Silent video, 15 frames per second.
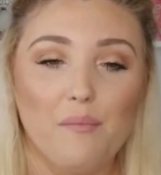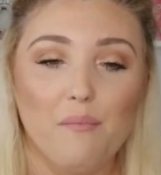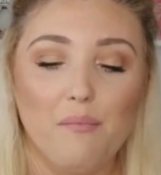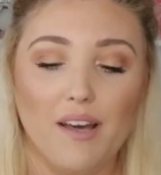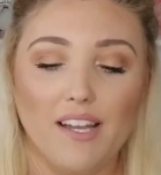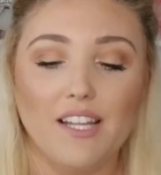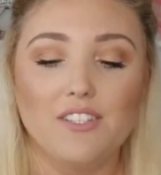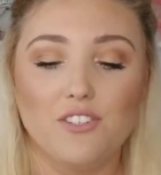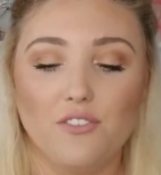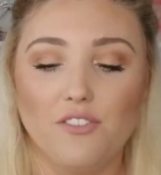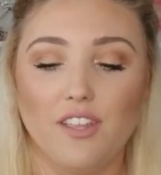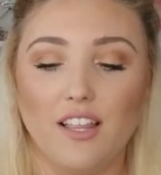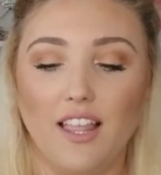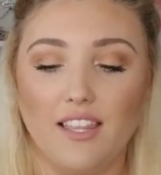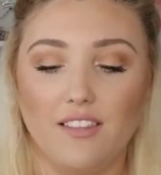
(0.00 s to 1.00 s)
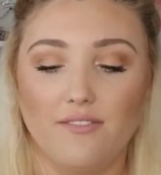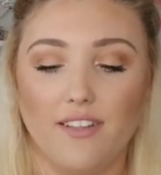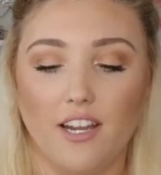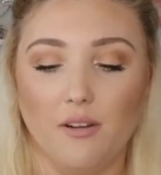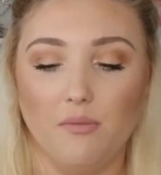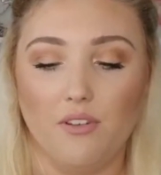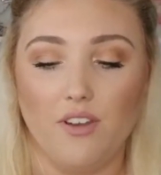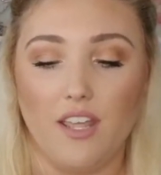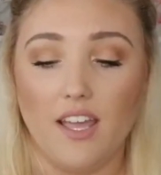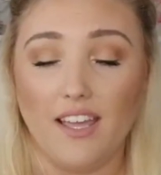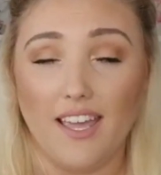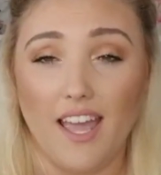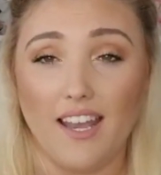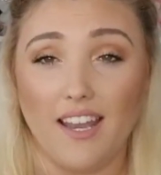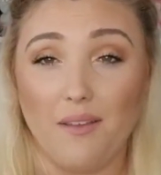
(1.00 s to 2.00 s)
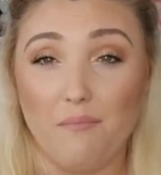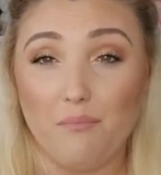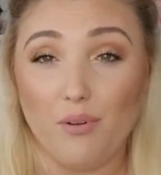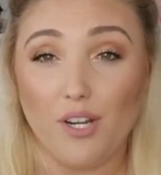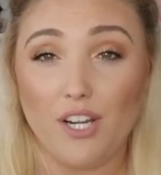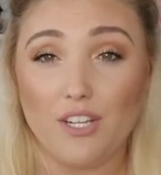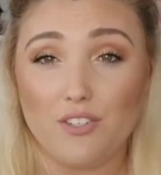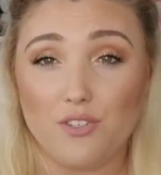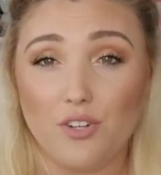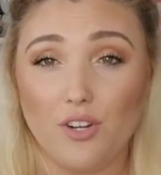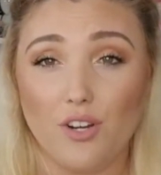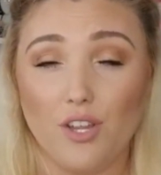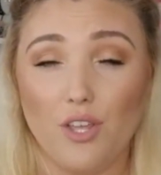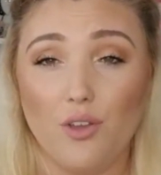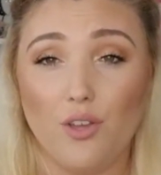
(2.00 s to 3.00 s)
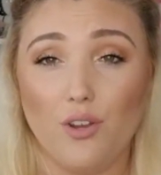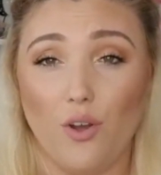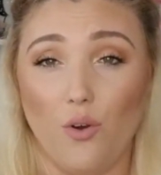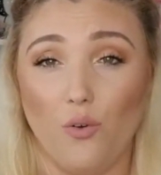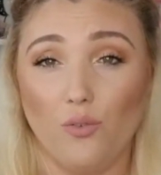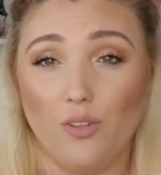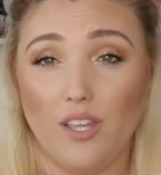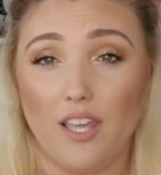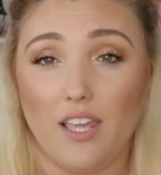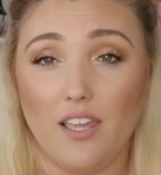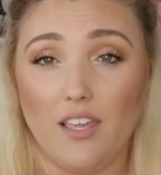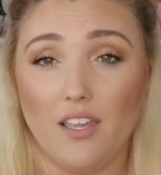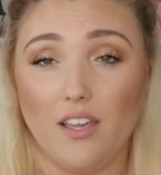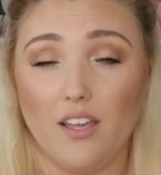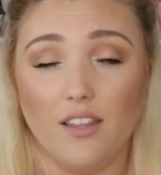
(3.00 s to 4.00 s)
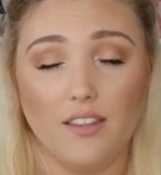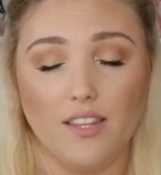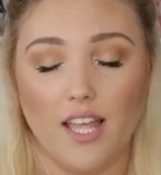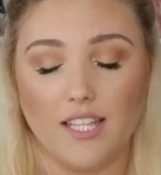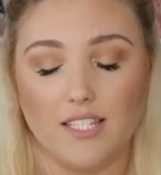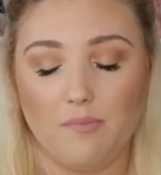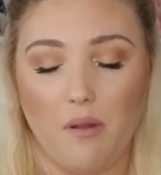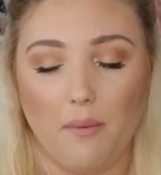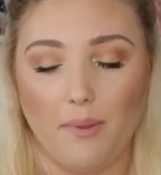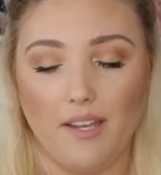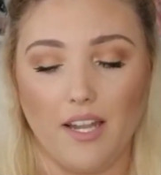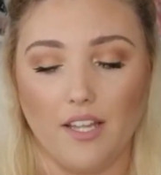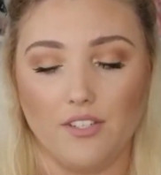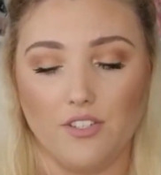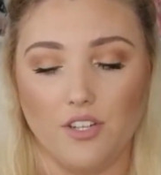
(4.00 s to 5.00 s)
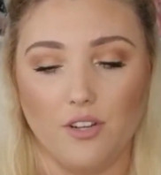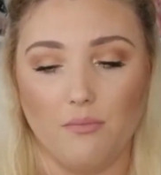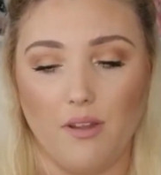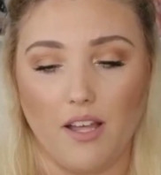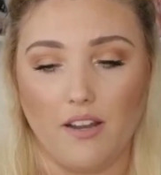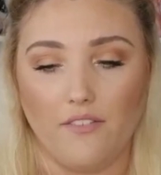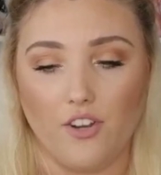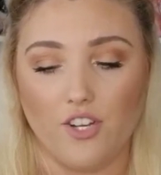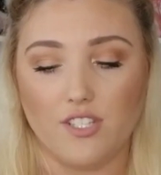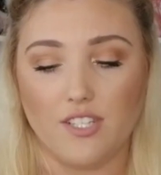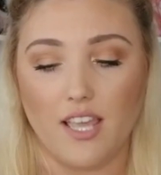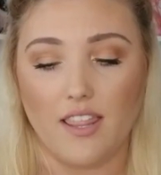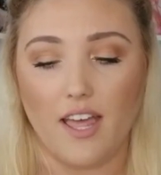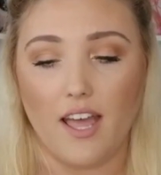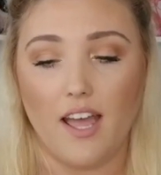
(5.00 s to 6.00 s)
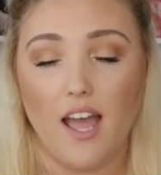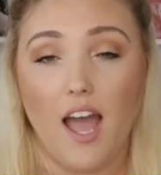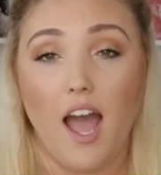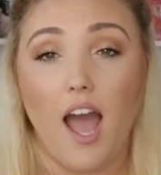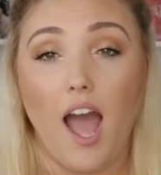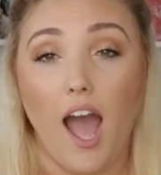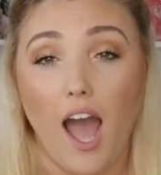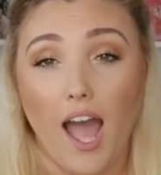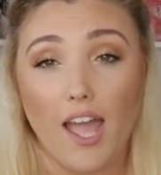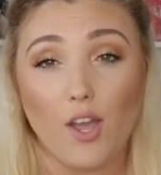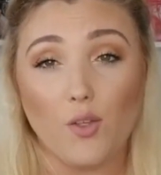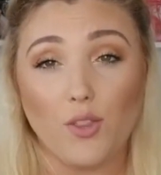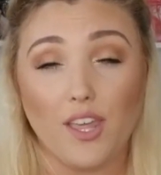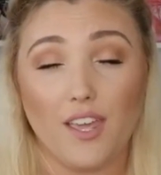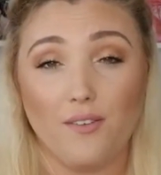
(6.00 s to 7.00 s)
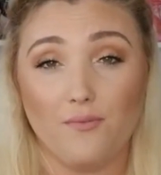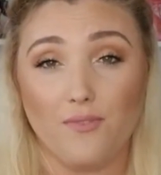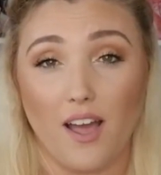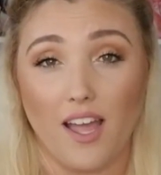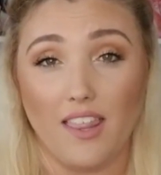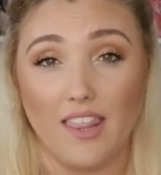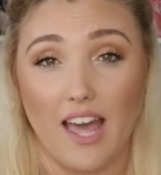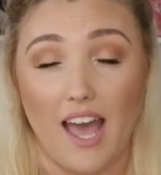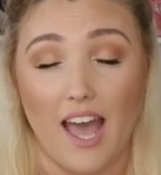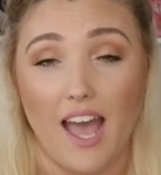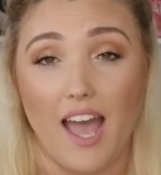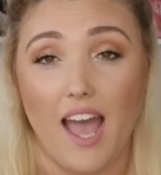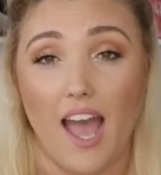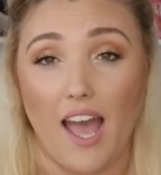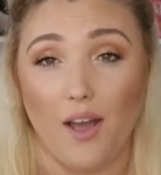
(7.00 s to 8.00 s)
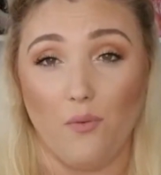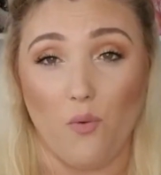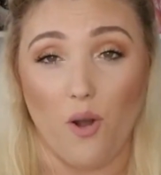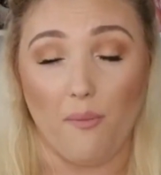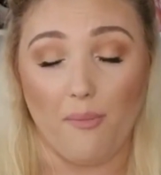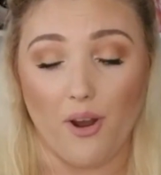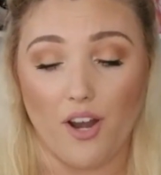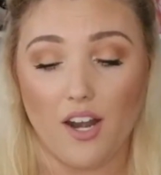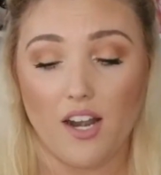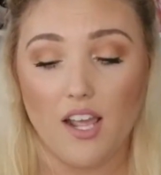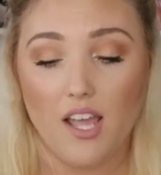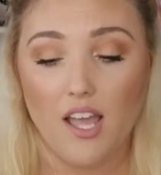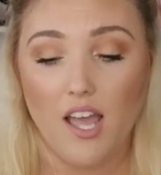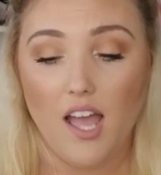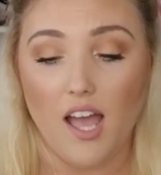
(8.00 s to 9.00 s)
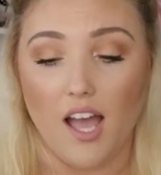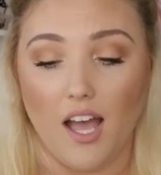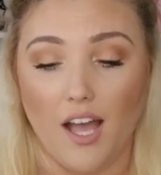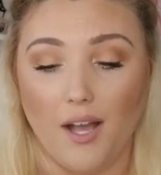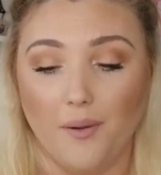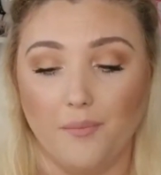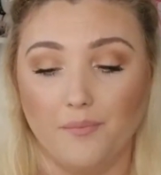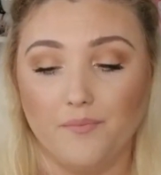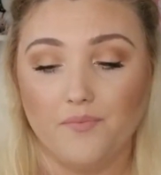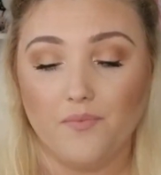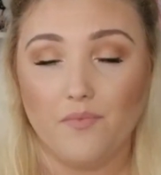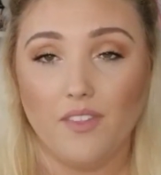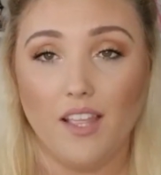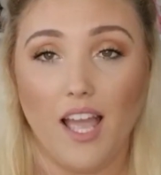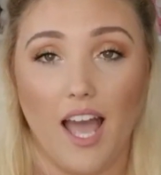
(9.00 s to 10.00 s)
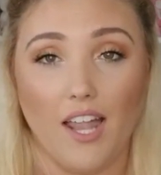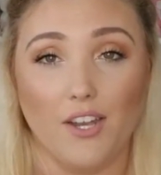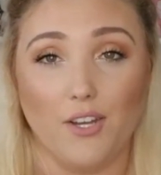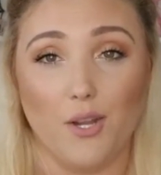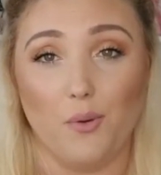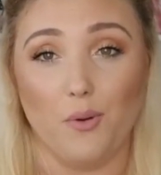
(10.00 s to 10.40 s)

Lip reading: but I do really like the Flower Beauty. Again, I'm pretty sure you can only, that's probably not true, I'm not even gonna say that. I only can find that at Walmart. I don't know